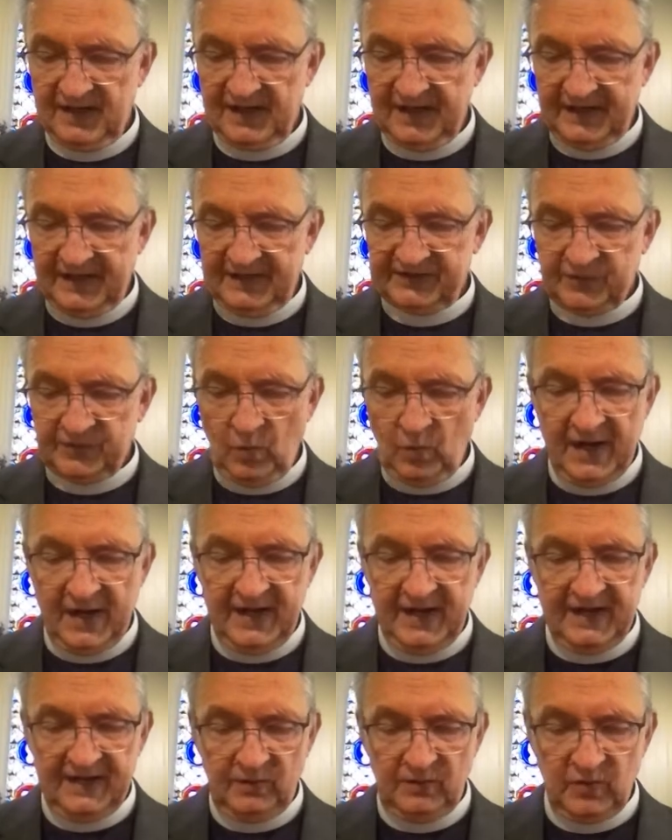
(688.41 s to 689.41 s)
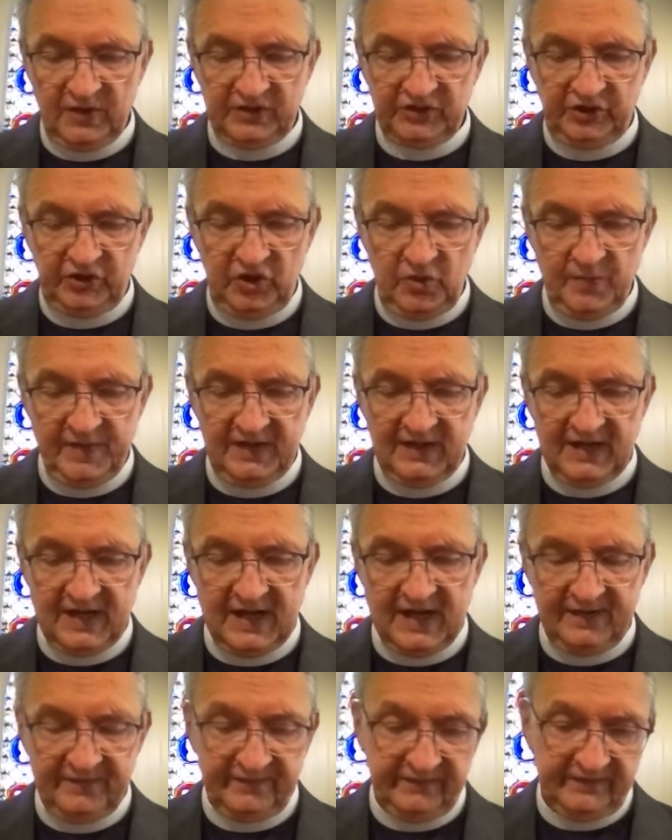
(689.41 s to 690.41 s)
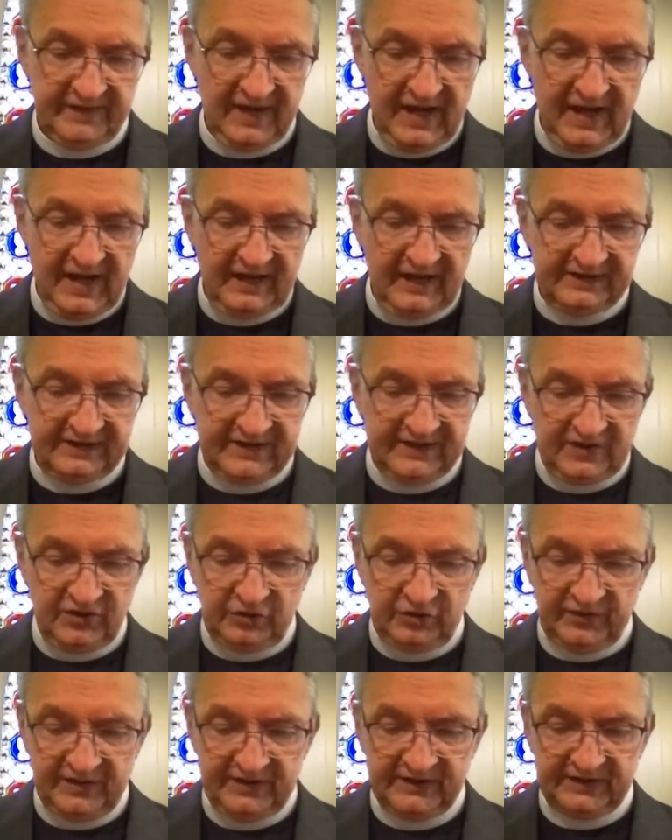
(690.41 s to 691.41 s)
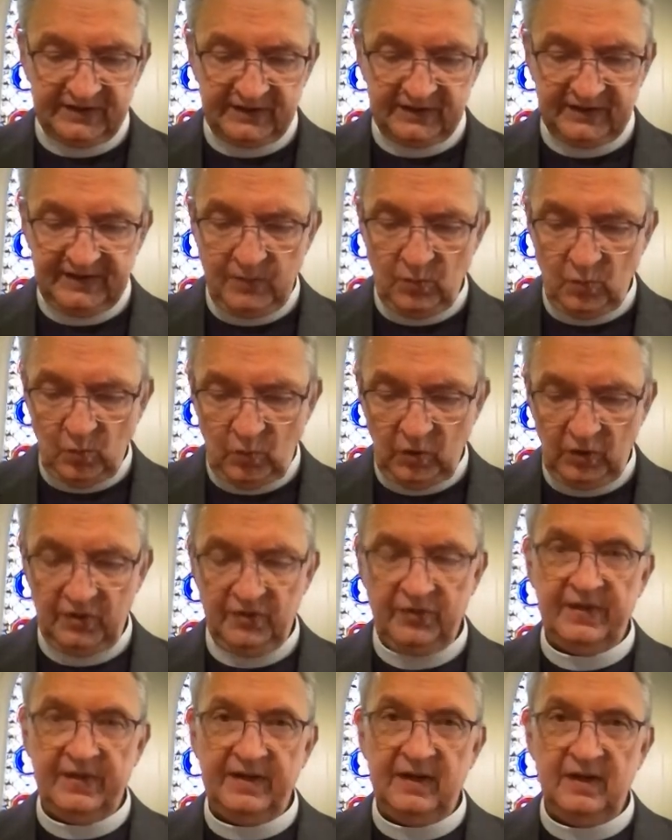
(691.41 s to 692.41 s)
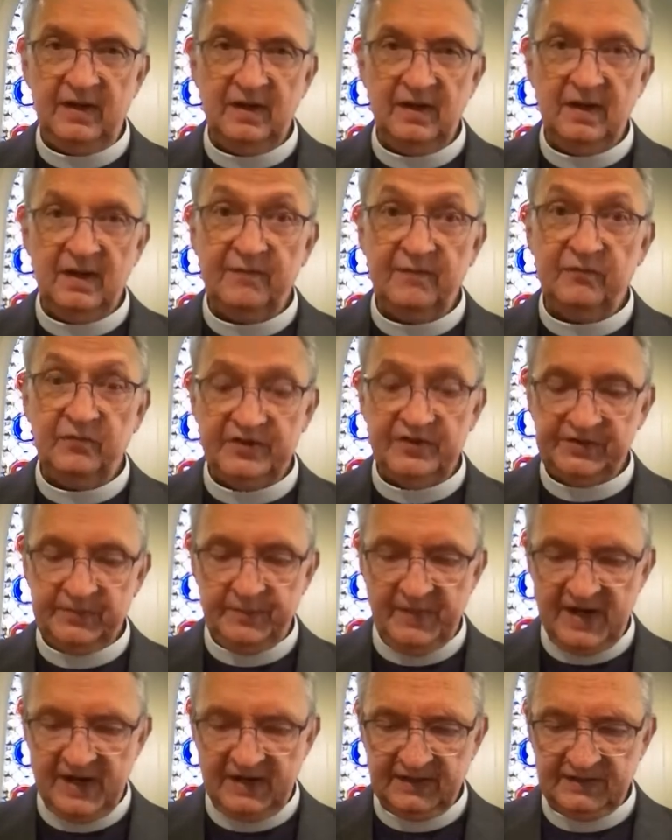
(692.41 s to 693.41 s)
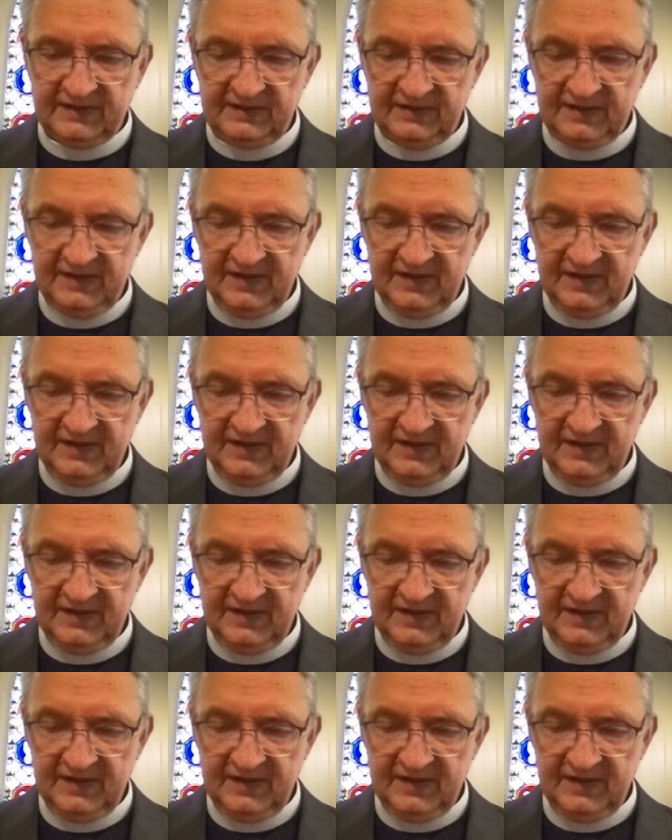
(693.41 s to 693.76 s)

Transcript: It is a way in which human life is intrinsically worthy of respect,